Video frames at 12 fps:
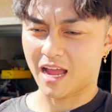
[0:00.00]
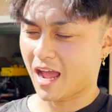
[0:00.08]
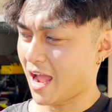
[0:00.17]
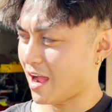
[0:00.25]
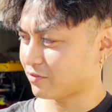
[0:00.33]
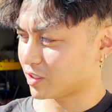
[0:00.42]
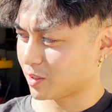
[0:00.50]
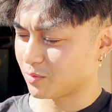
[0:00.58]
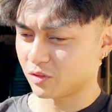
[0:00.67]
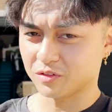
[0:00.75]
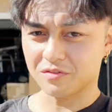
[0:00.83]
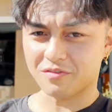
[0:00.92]
I have to
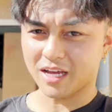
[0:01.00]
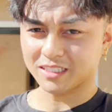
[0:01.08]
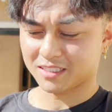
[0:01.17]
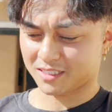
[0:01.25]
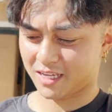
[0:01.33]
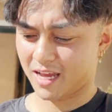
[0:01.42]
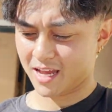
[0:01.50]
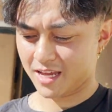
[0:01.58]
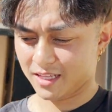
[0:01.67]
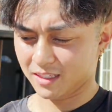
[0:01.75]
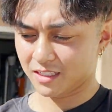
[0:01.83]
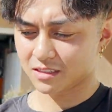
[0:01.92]
remove the vents,
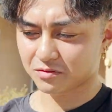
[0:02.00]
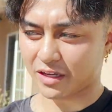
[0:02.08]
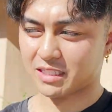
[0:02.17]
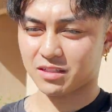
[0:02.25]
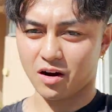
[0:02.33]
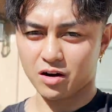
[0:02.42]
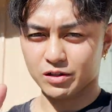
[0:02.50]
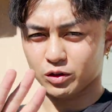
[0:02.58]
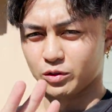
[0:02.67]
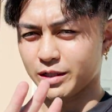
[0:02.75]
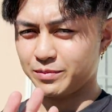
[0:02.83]
and these vents are three